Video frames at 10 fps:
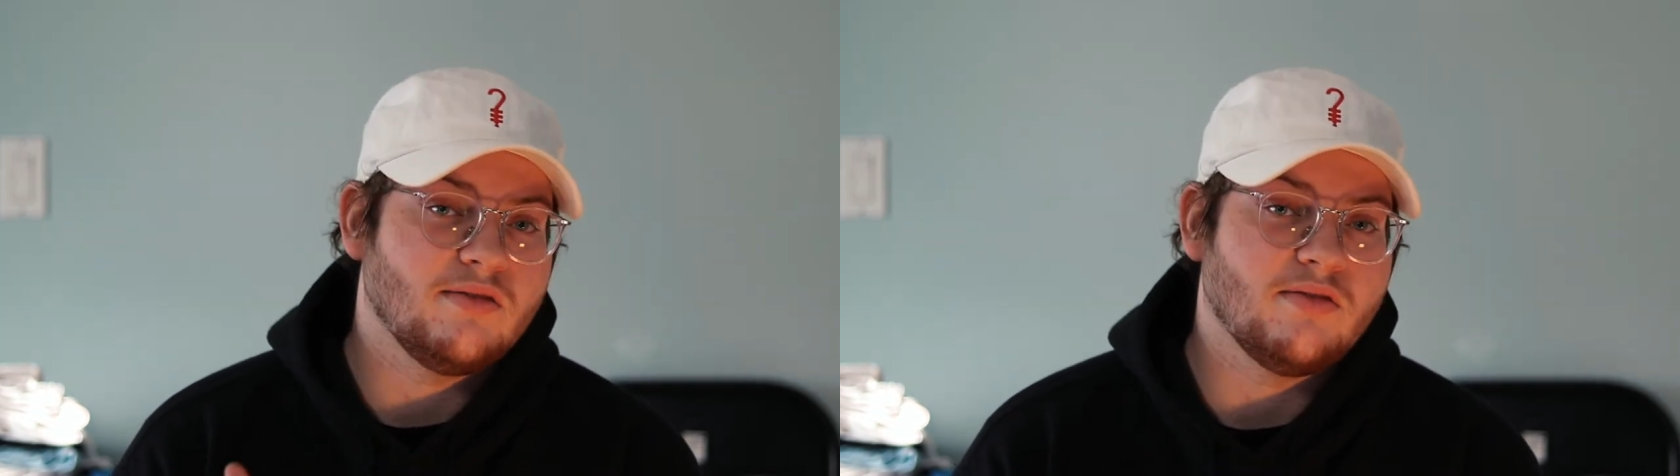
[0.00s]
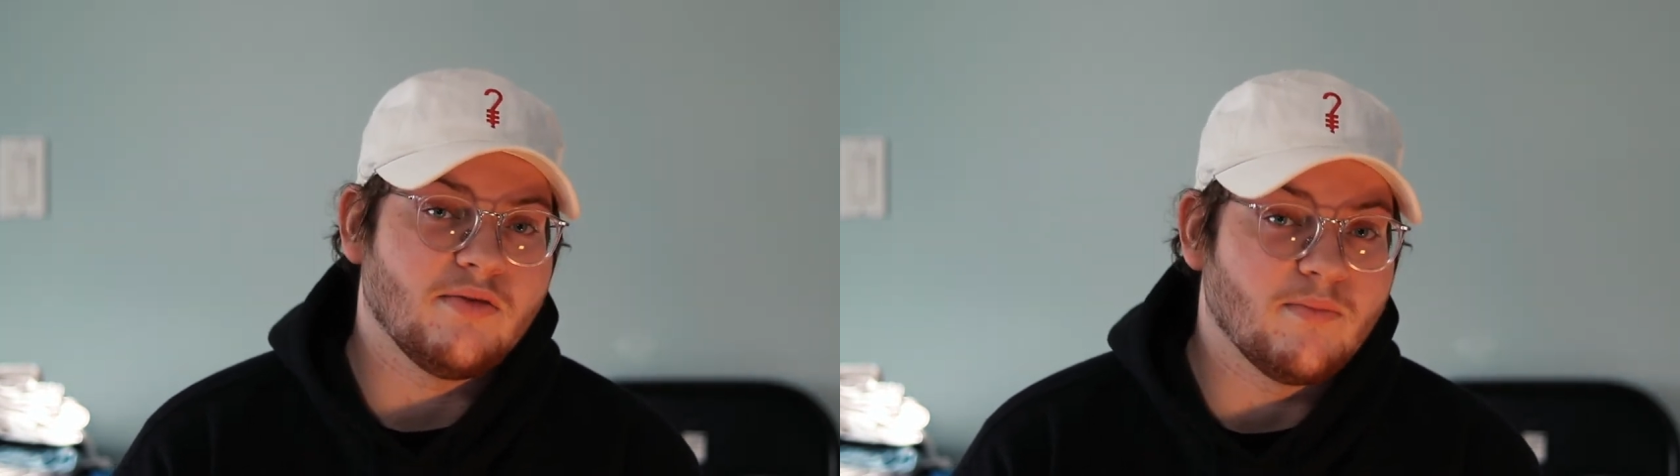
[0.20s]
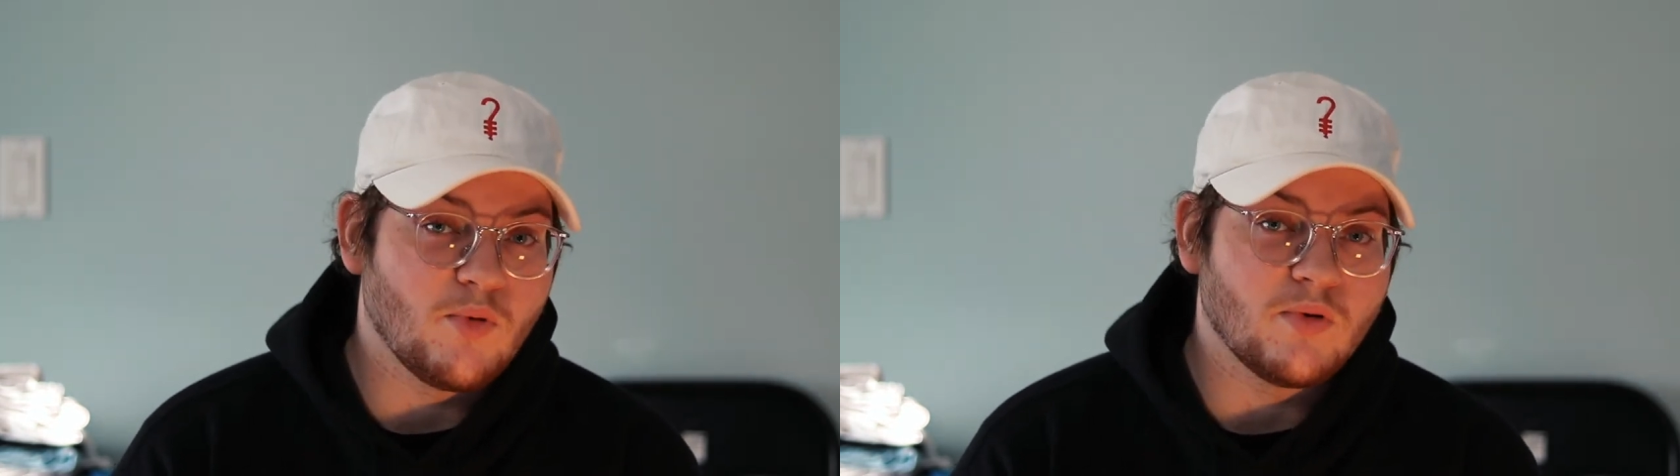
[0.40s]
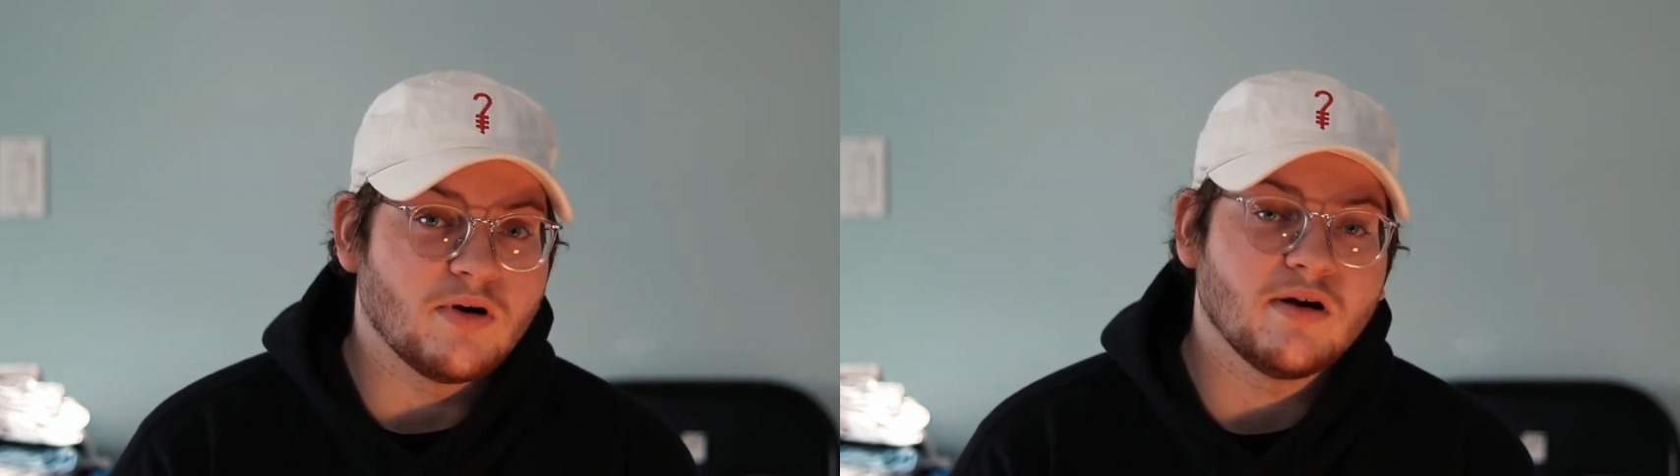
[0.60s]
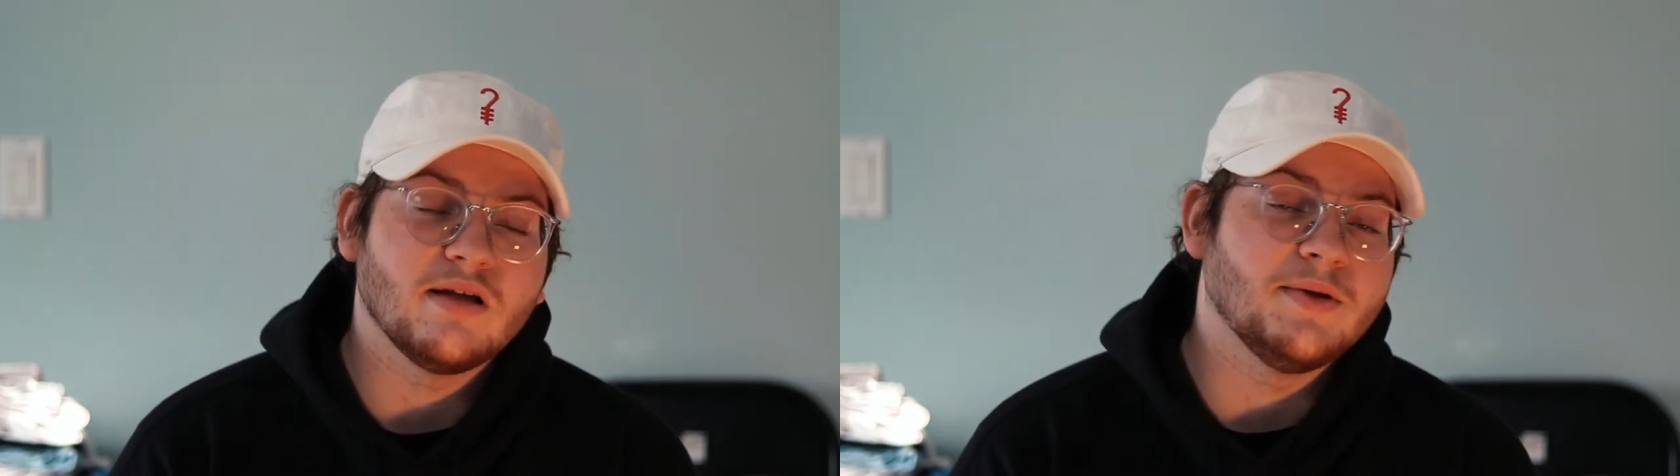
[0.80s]
the
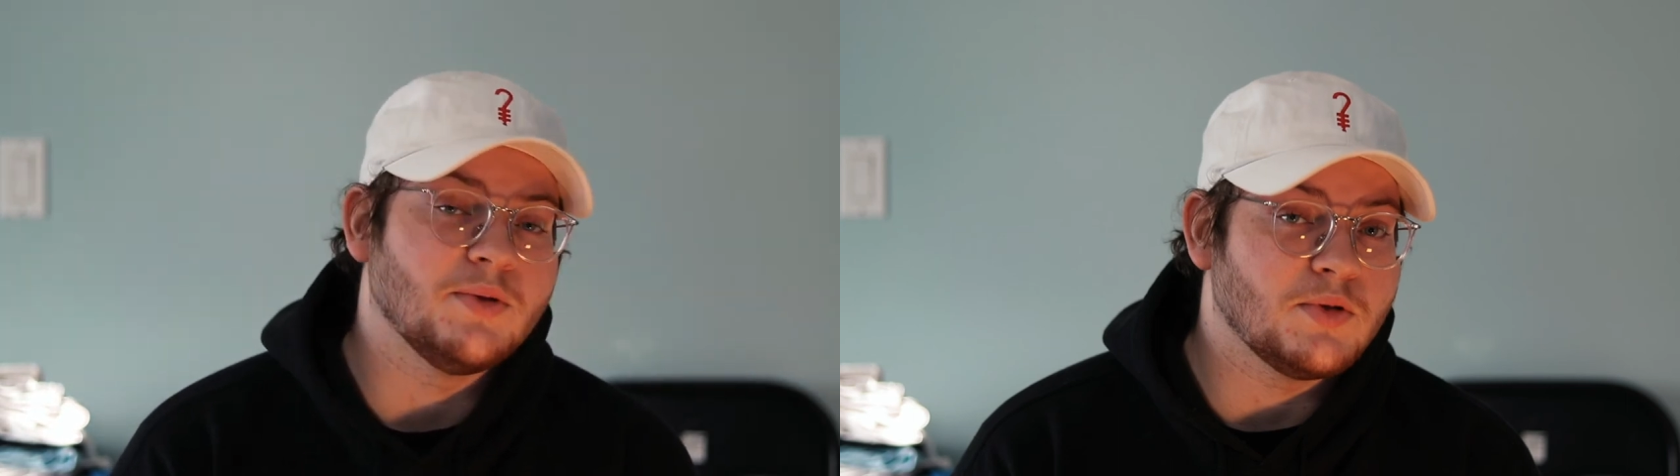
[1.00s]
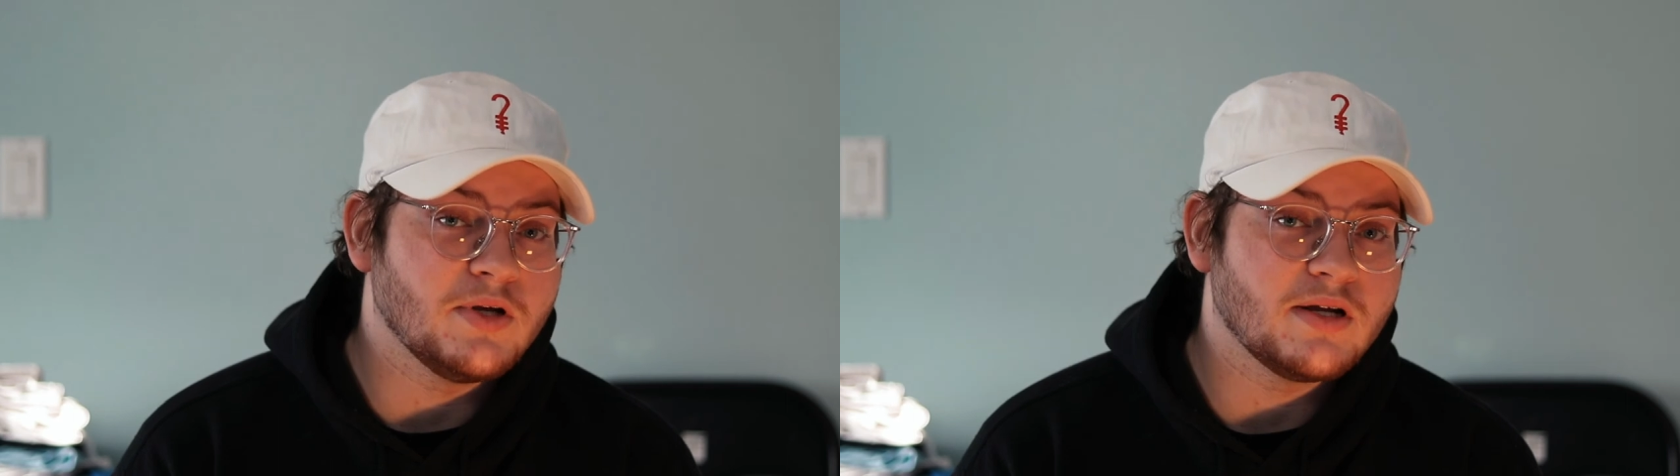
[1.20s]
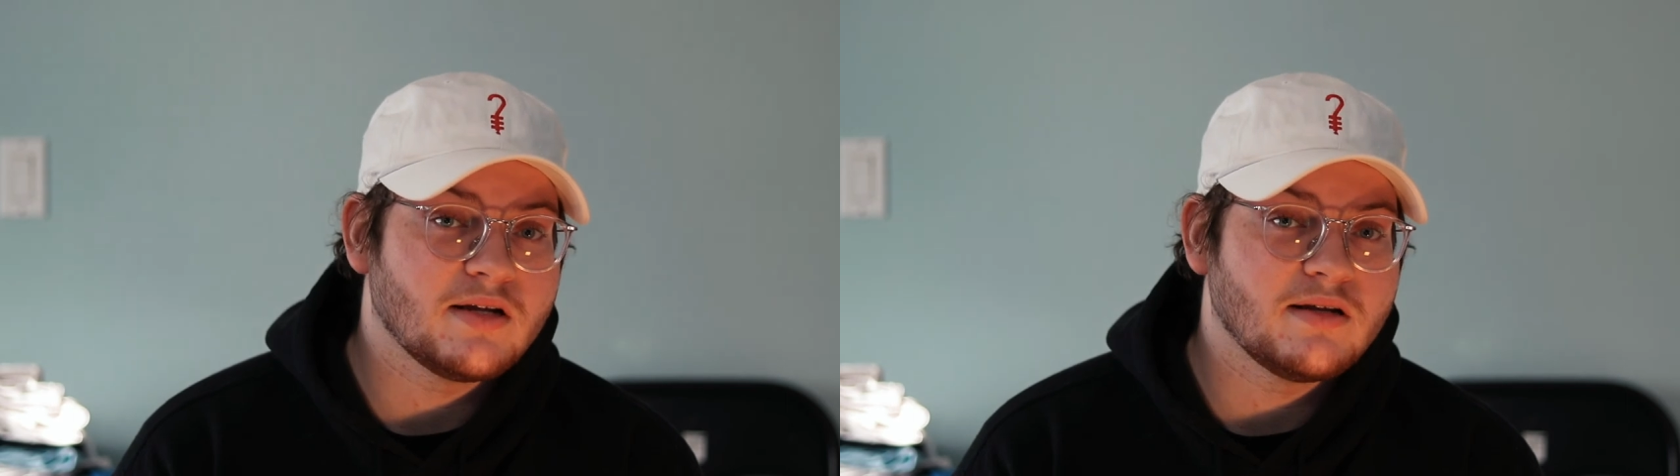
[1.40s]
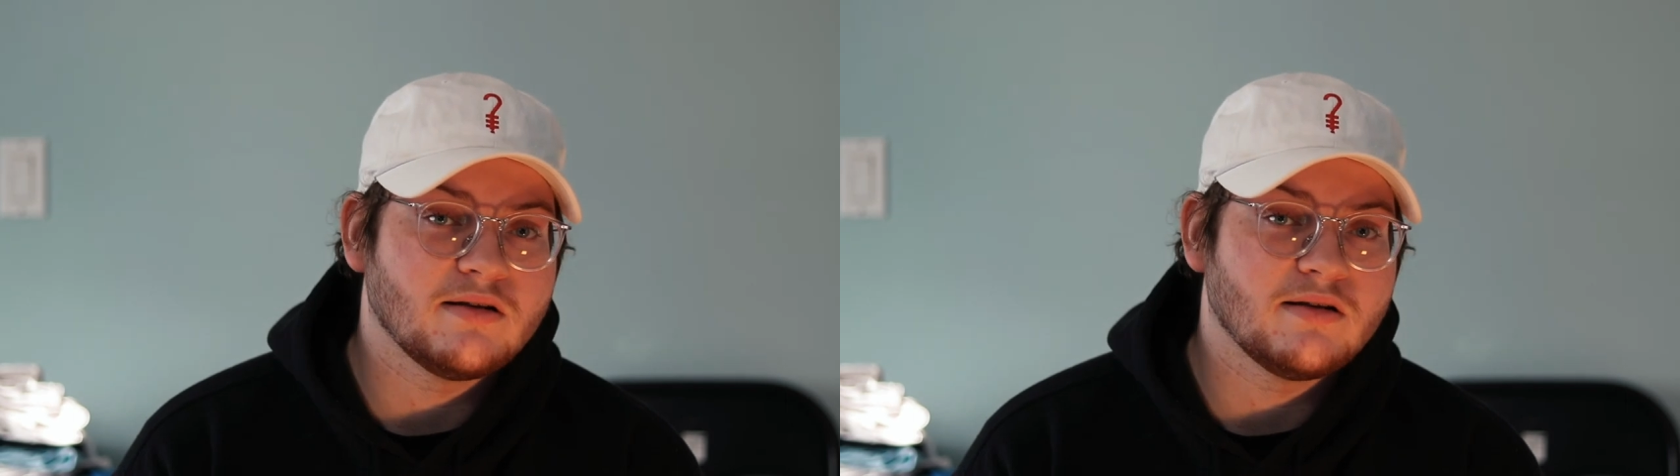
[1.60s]
more it'll look,